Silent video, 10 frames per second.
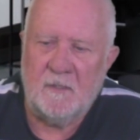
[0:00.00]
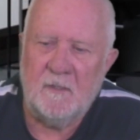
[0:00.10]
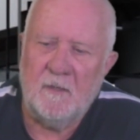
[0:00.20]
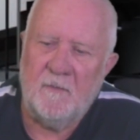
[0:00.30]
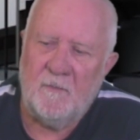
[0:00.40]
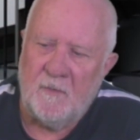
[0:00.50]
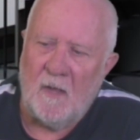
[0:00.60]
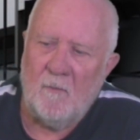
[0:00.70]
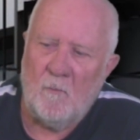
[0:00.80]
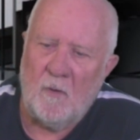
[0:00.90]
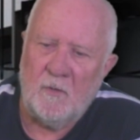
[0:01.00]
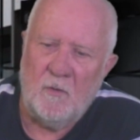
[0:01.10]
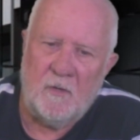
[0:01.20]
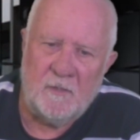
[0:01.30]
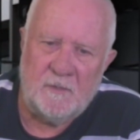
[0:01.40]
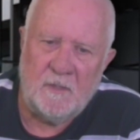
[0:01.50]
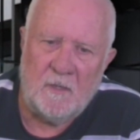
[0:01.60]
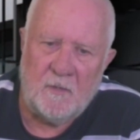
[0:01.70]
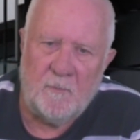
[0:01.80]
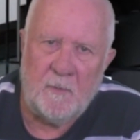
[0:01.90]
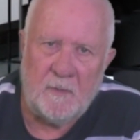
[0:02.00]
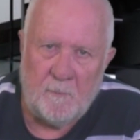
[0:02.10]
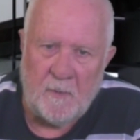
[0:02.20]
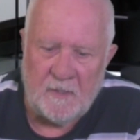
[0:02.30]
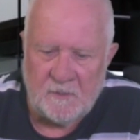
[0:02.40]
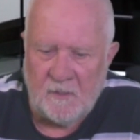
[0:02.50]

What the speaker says: if you've done what you consider to be the best,